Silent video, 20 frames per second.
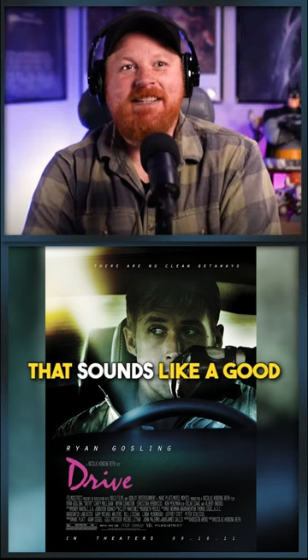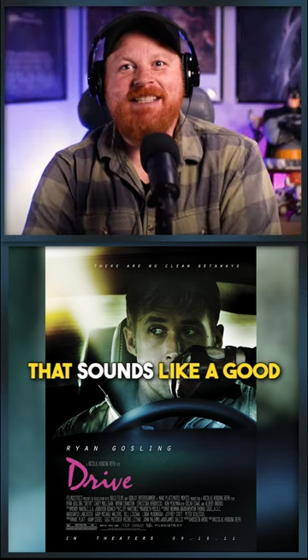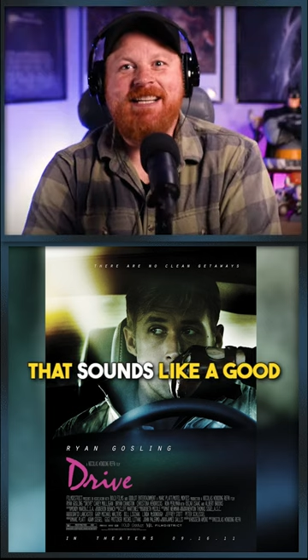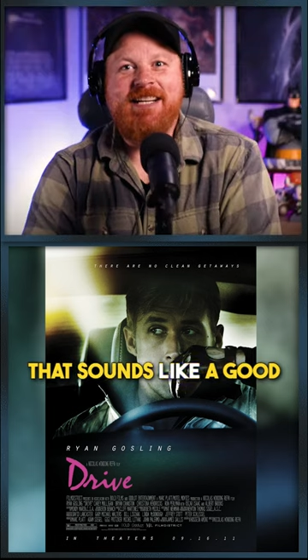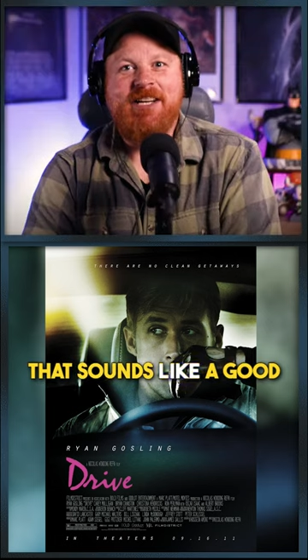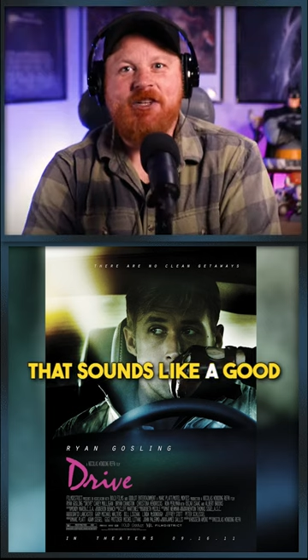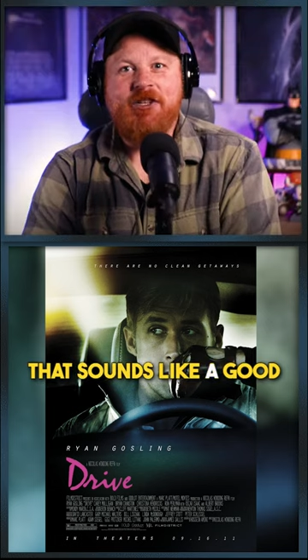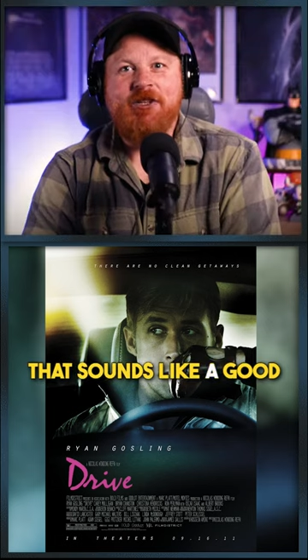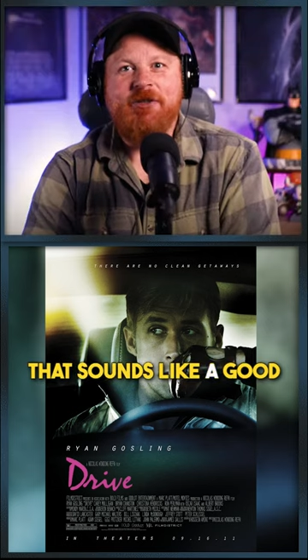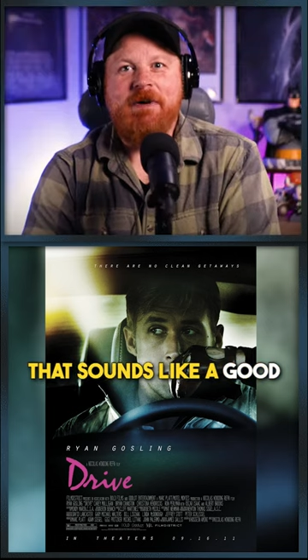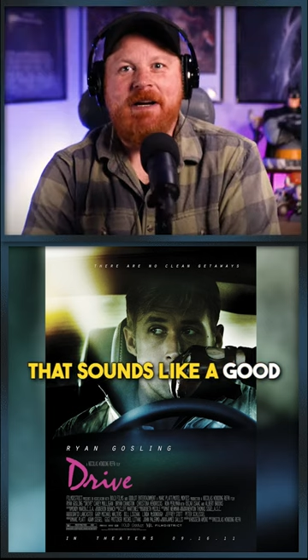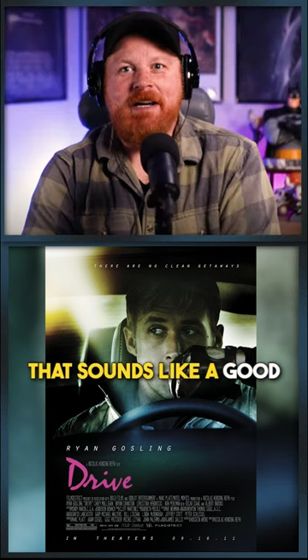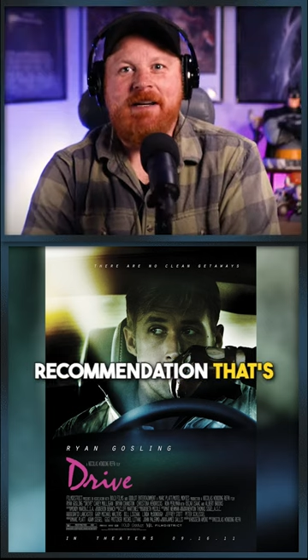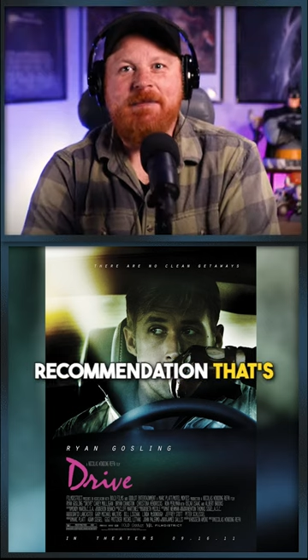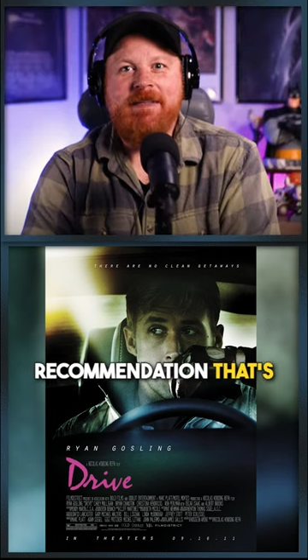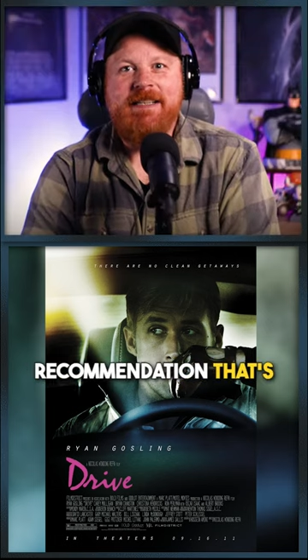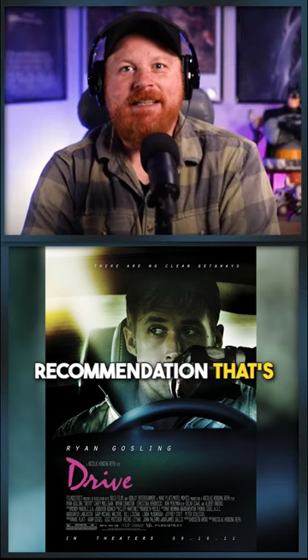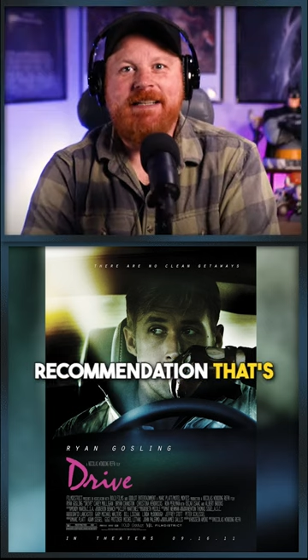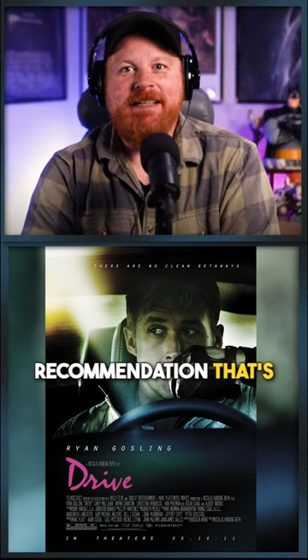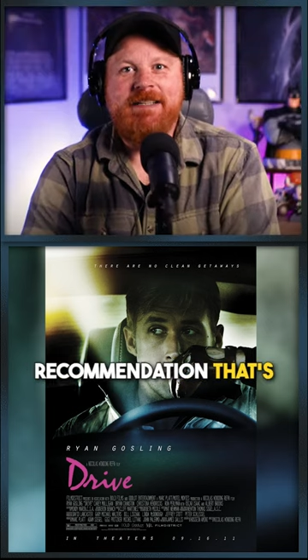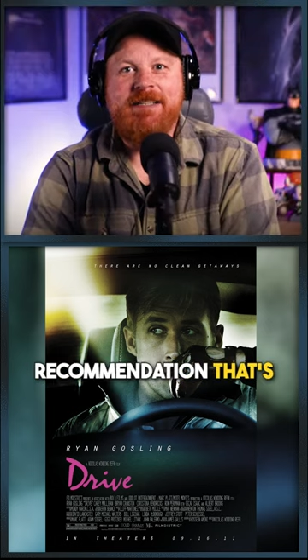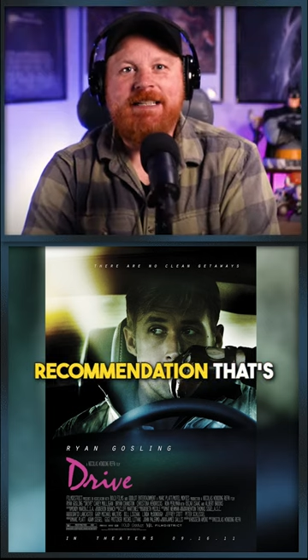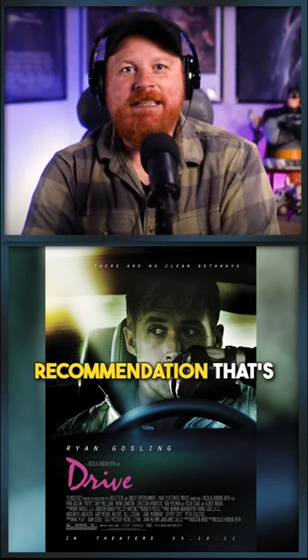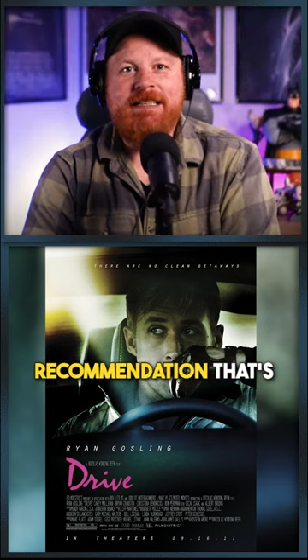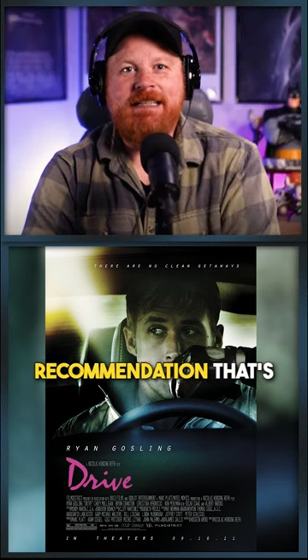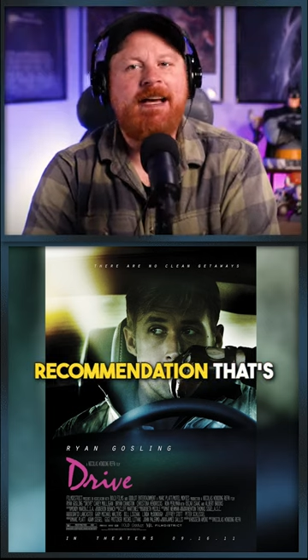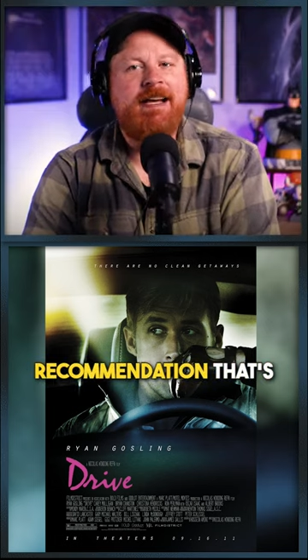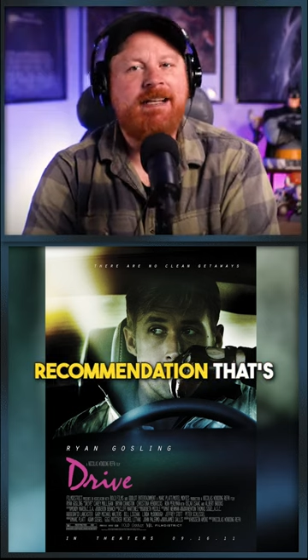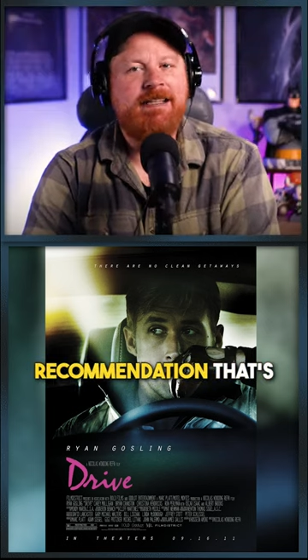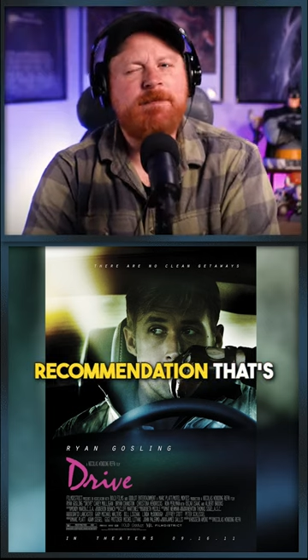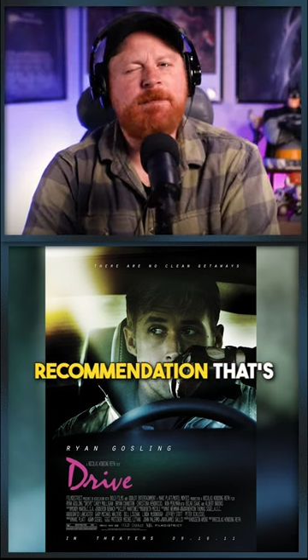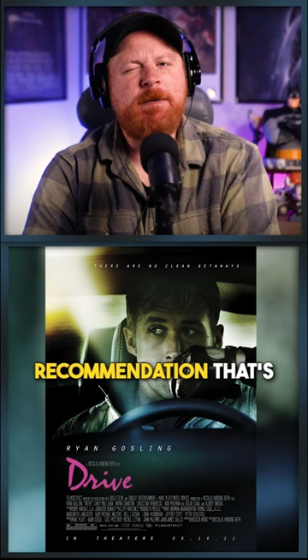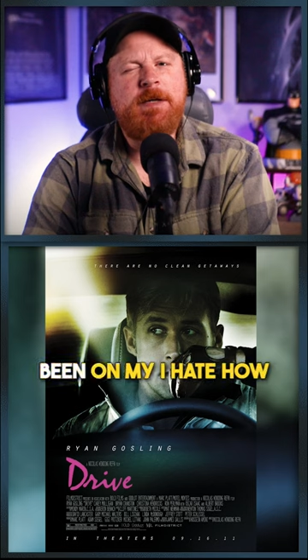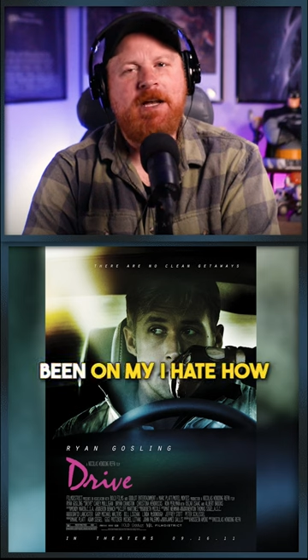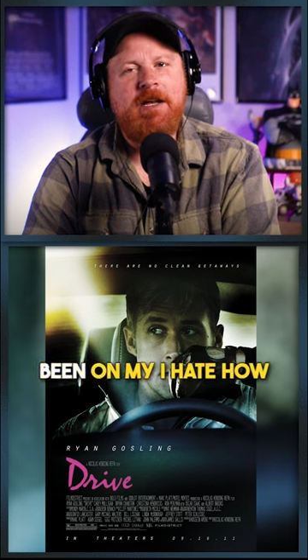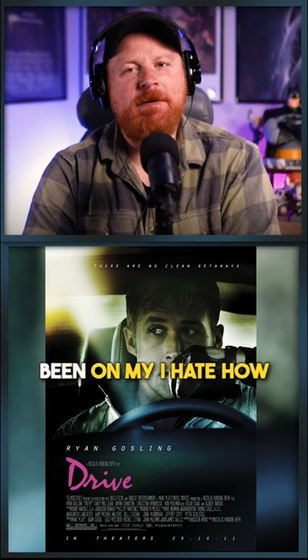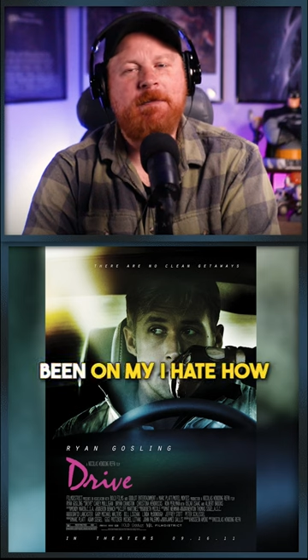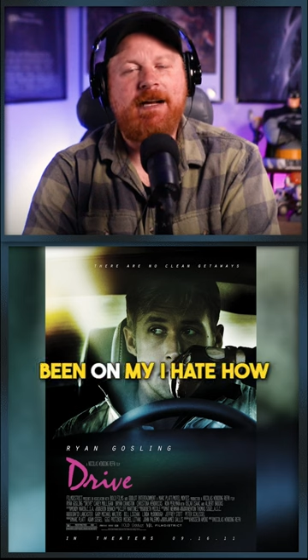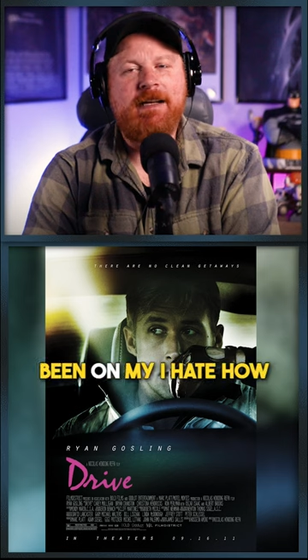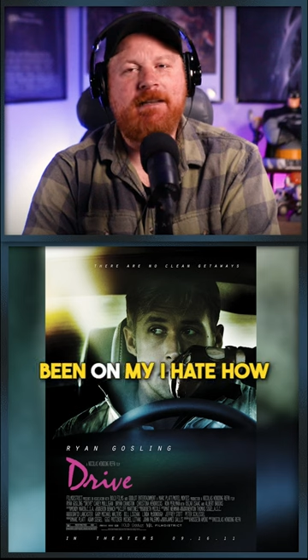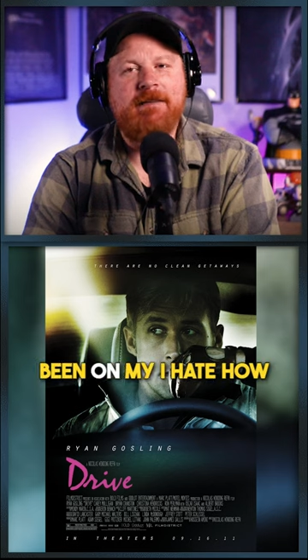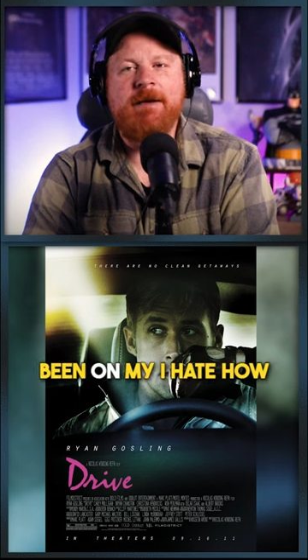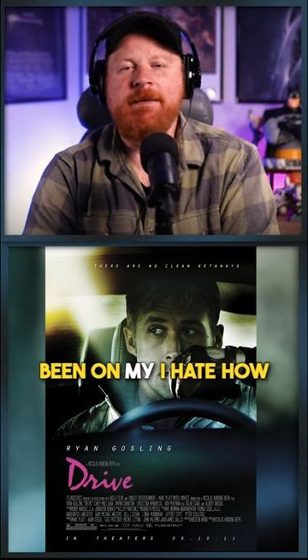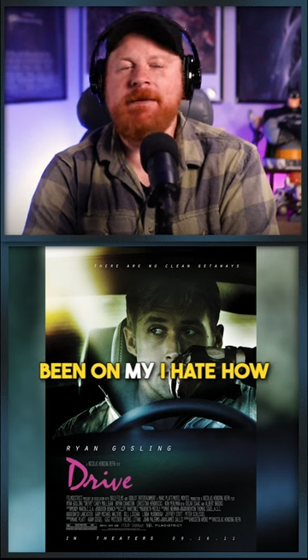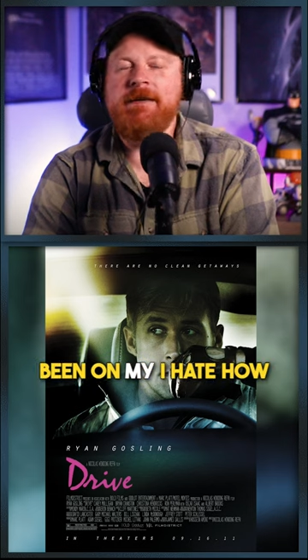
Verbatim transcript: sounds like a good recommendation. That's been on my.